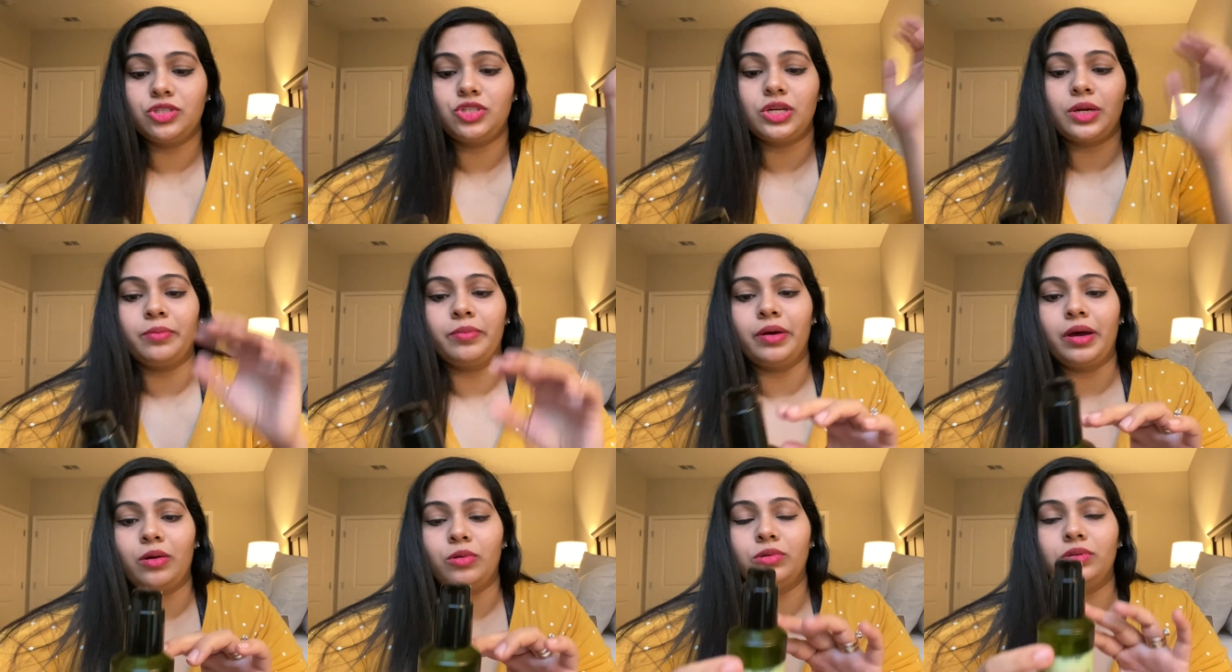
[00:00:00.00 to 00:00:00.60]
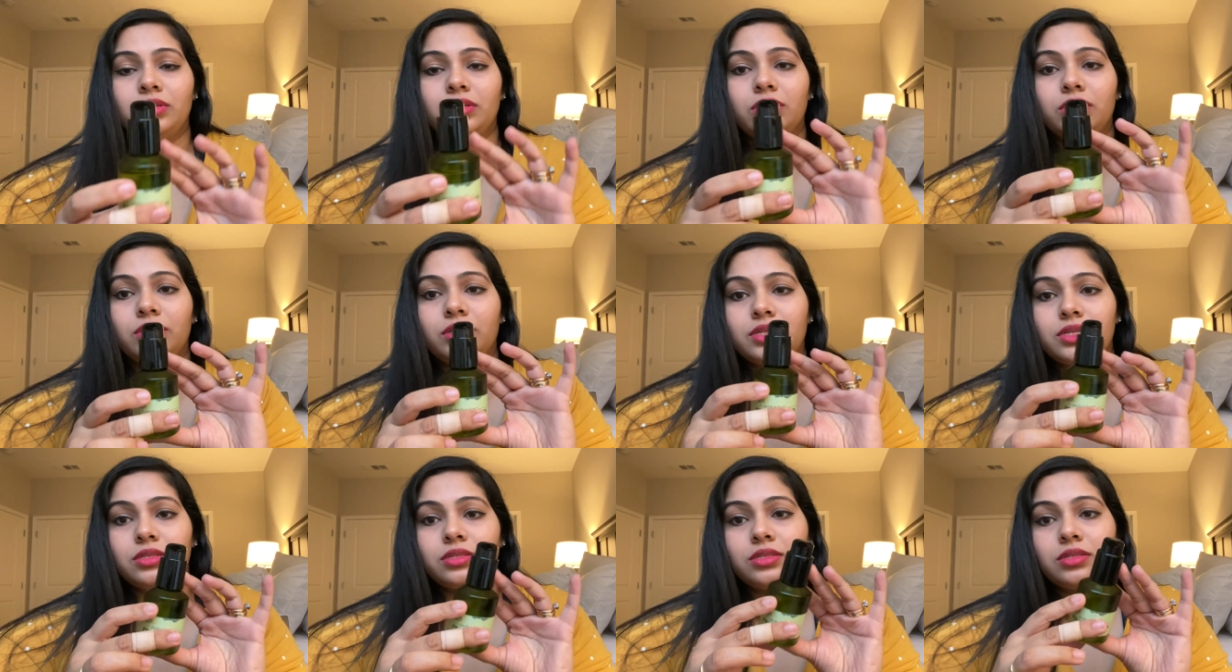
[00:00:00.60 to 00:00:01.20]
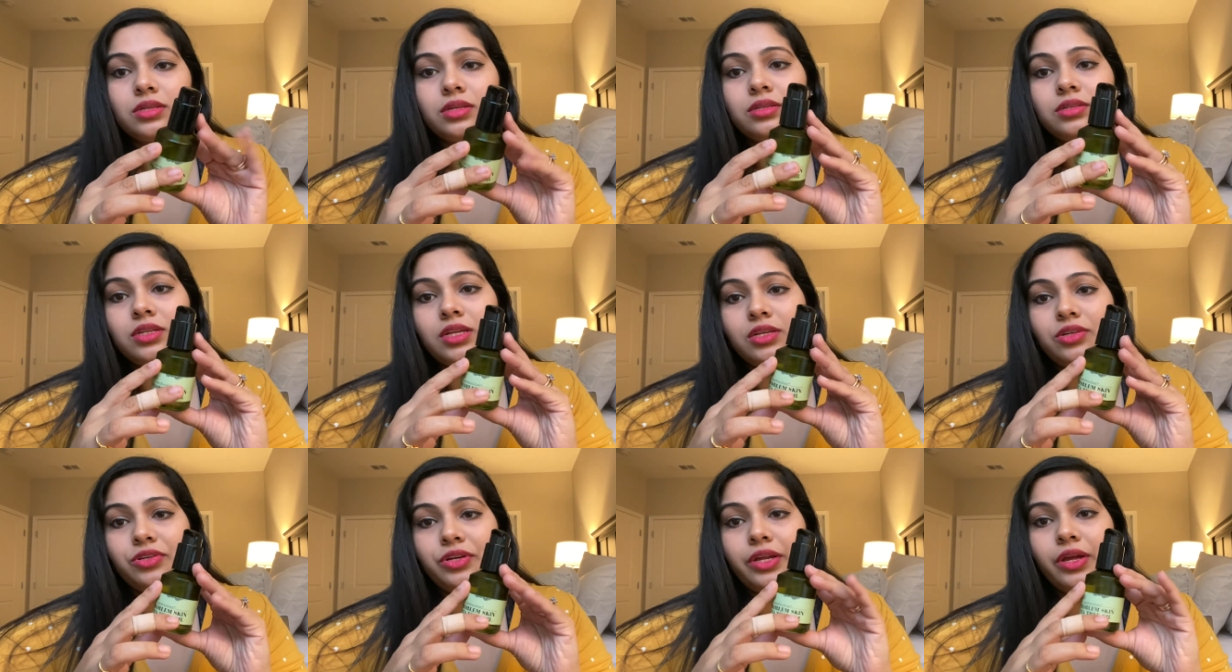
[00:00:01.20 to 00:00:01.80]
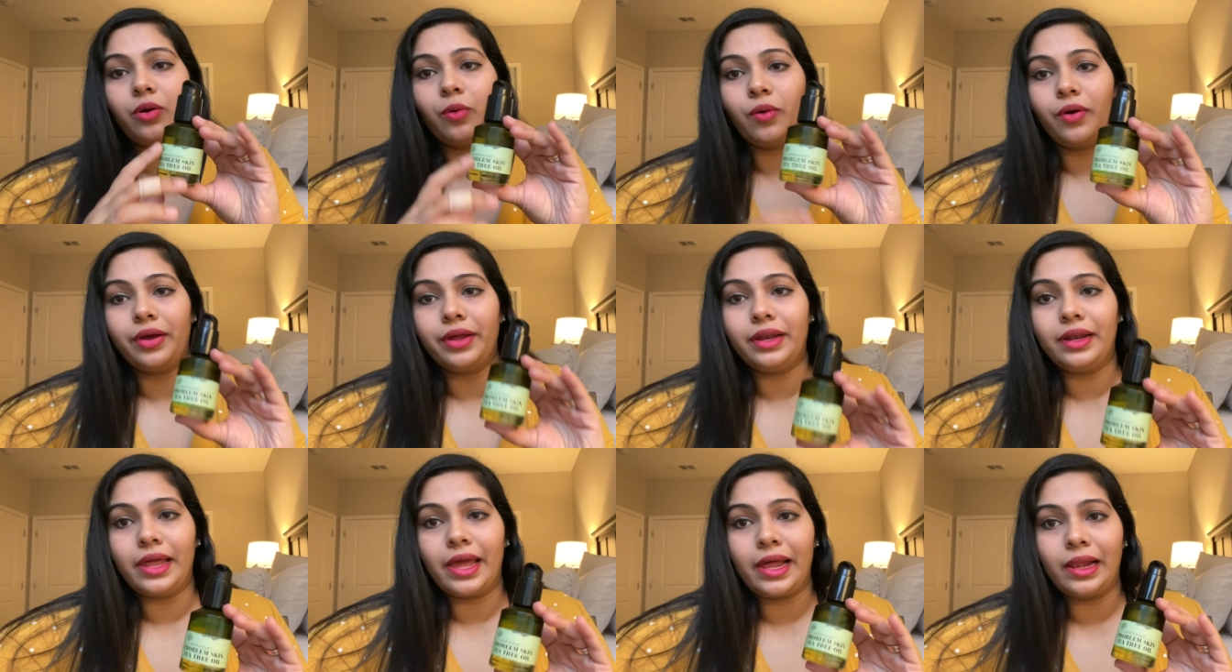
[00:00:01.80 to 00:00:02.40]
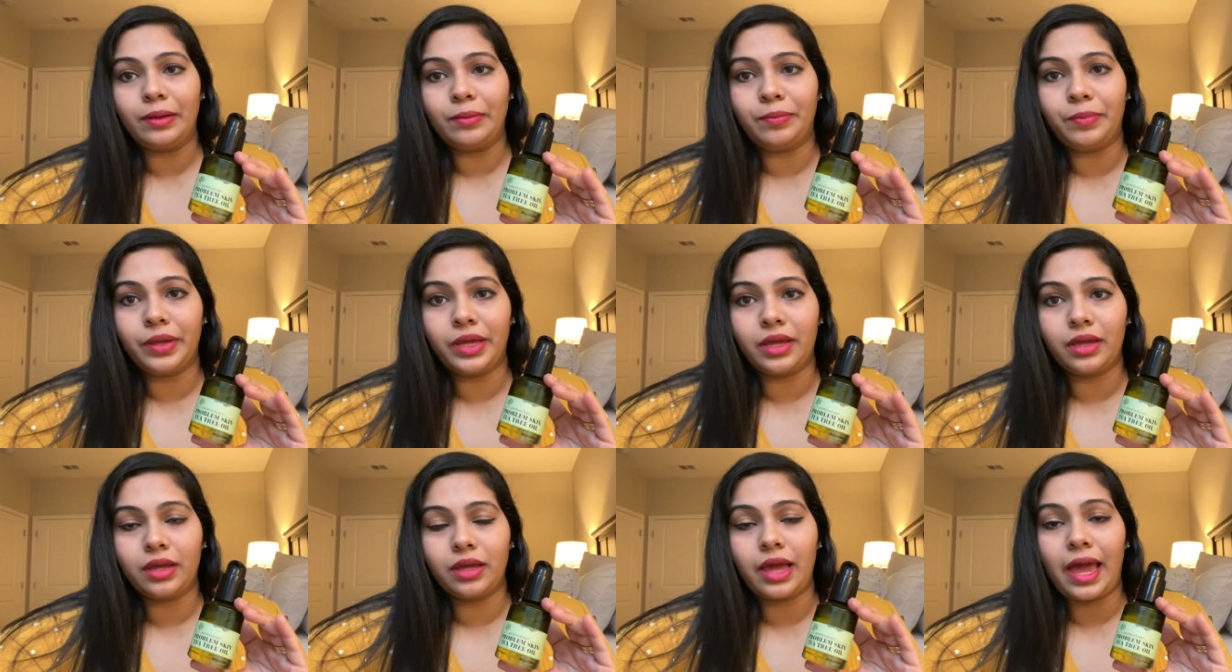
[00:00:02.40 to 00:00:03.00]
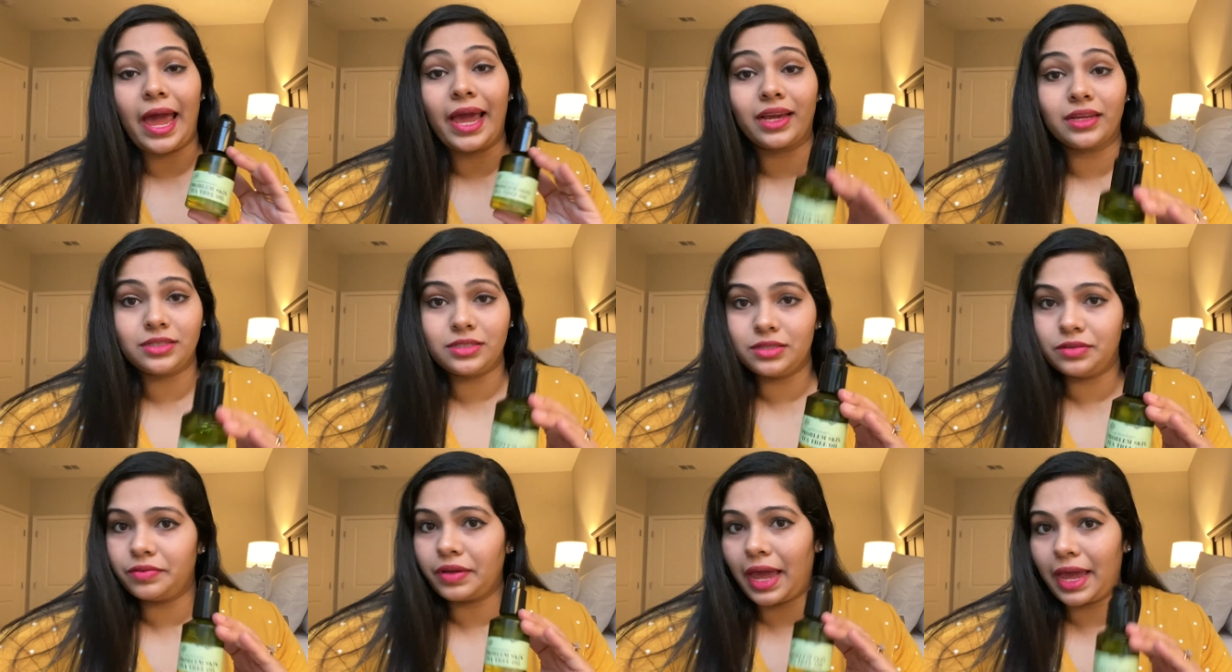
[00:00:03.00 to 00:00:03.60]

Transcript: about this tea tree oil helping active